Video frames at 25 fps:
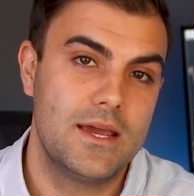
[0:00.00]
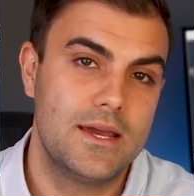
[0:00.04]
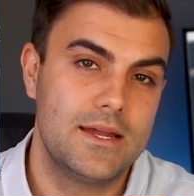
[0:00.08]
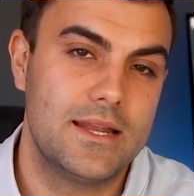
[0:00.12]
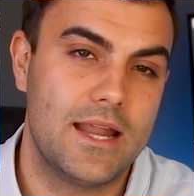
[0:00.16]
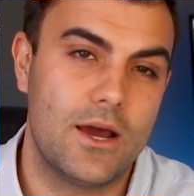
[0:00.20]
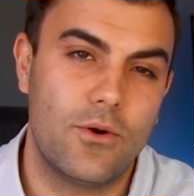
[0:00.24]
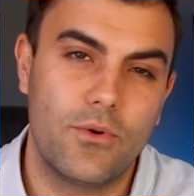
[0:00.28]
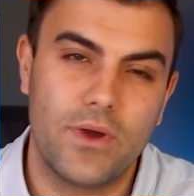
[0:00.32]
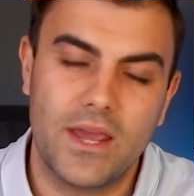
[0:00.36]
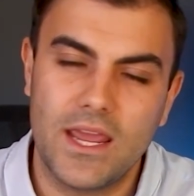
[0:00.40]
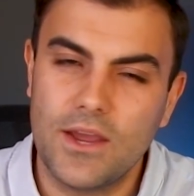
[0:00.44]

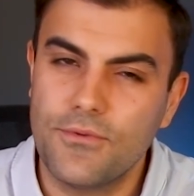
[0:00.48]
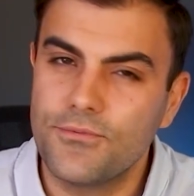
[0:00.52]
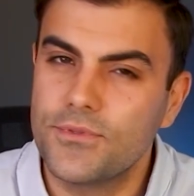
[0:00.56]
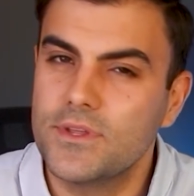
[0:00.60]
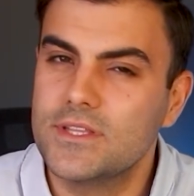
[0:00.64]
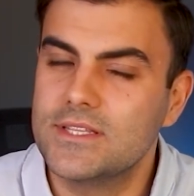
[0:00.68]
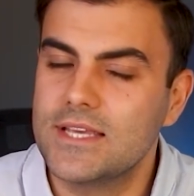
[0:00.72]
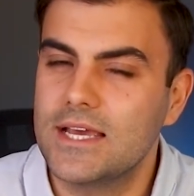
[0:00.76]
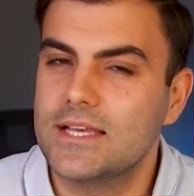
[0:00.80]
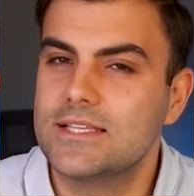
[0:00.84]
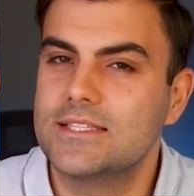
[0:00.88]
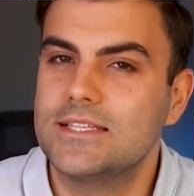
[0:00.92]
Now, if the
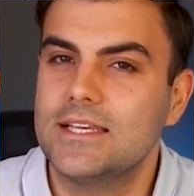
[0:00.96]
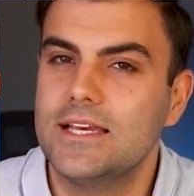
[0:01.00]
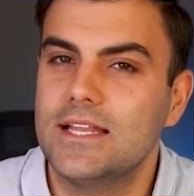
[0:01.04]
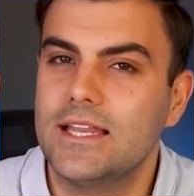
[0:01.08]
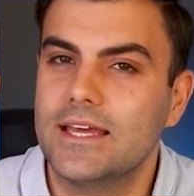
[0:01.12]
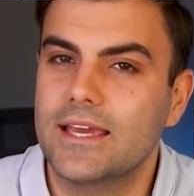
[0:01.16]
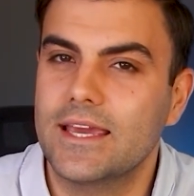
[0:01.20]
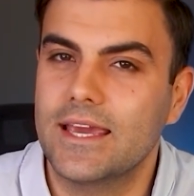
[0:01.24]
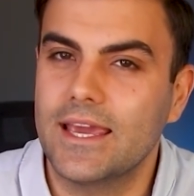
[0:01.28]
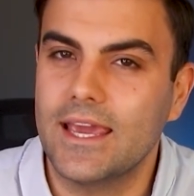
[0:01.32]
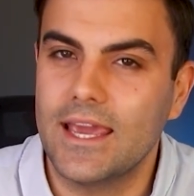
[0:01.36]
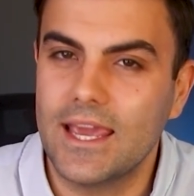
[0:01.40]
debt
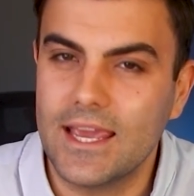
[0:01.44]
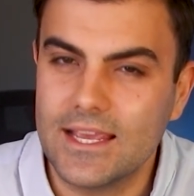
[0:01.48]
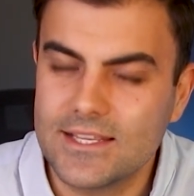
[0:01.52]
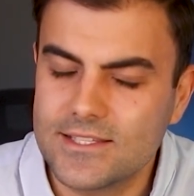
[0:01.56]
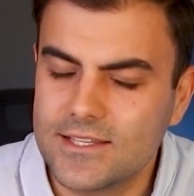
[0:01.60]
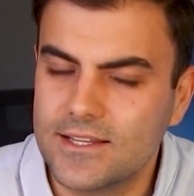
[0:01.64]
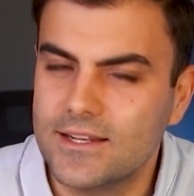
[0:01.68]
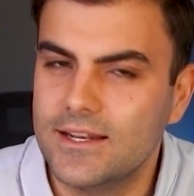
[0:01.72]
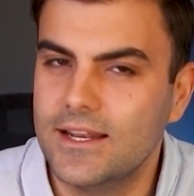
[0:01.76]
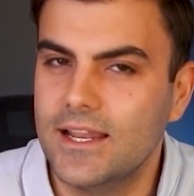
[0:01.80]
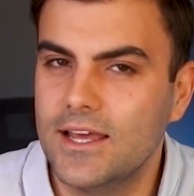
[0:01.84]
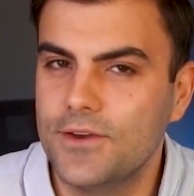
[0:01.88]
ceiling
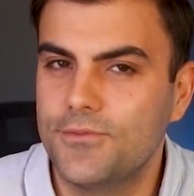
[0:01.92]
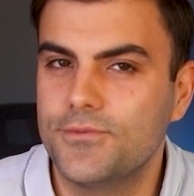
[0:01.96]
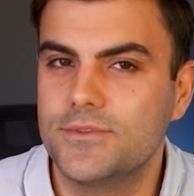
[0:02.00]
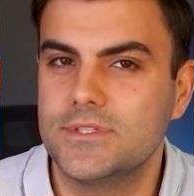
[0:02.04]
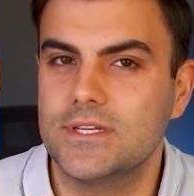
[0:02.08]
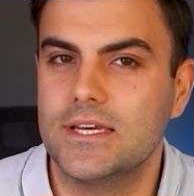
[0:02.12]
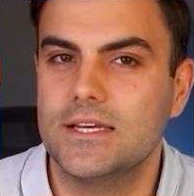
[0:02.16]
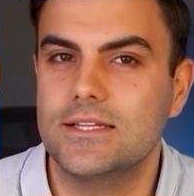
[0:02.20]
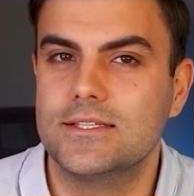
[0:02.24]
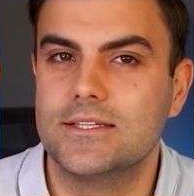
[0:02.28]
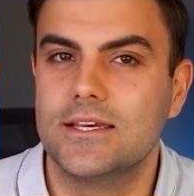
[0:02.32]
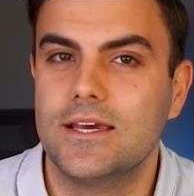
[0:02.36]
isn't
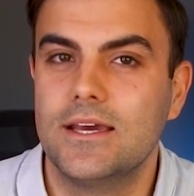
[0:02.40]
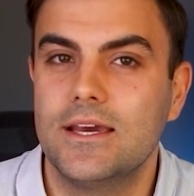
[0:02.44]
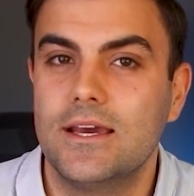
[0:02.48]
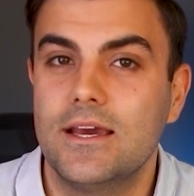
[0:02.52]
lifted,